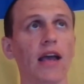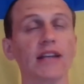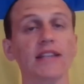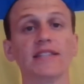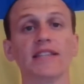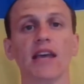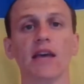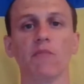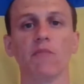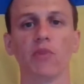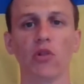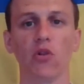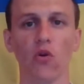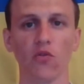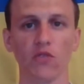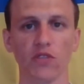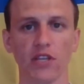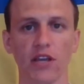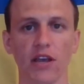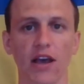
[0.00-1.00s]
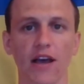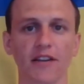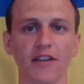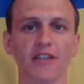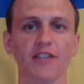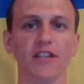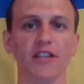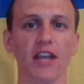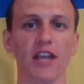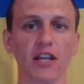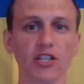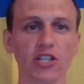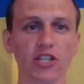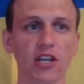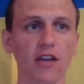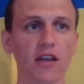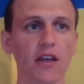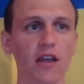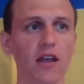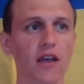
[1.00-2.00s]
example of the
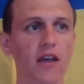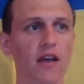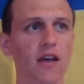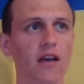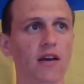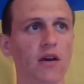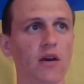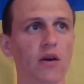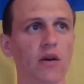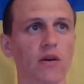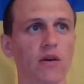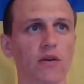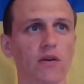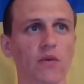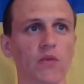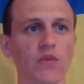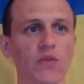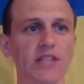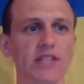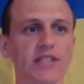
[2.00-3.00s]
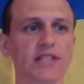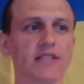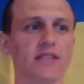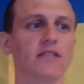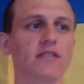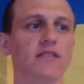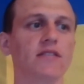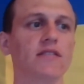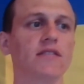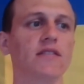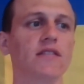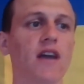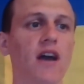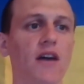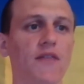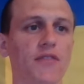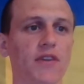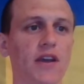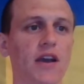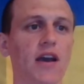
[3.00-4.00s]
architecture with
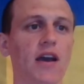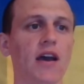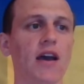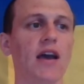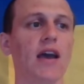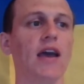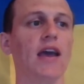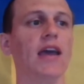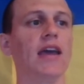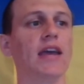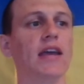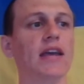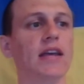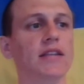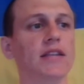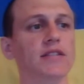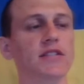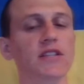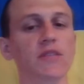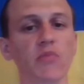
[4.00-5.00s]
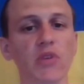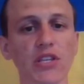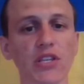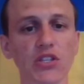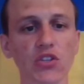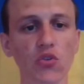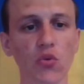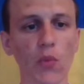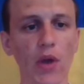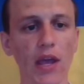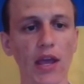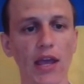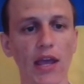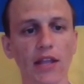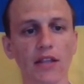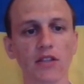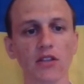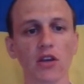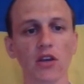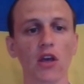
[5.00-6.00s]
Kafka and Debezium,
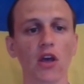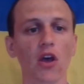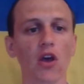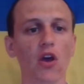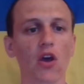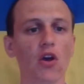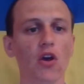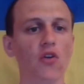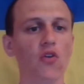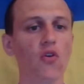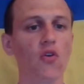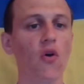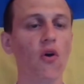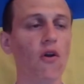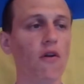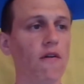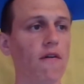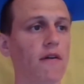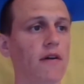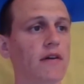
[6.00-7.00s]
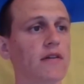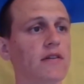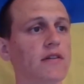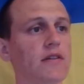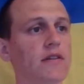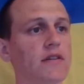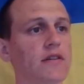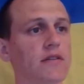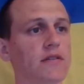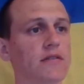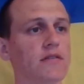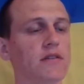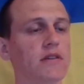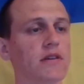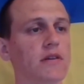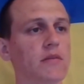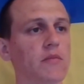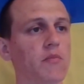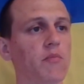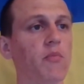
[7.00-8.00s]
and core
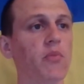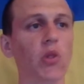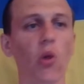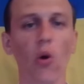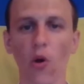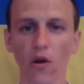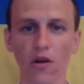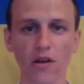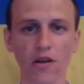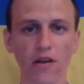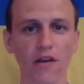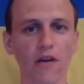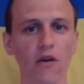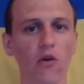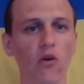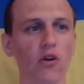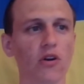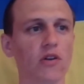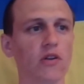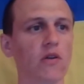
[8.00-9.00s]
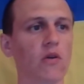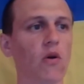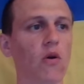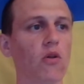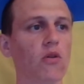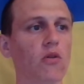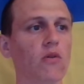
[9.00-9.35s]
block or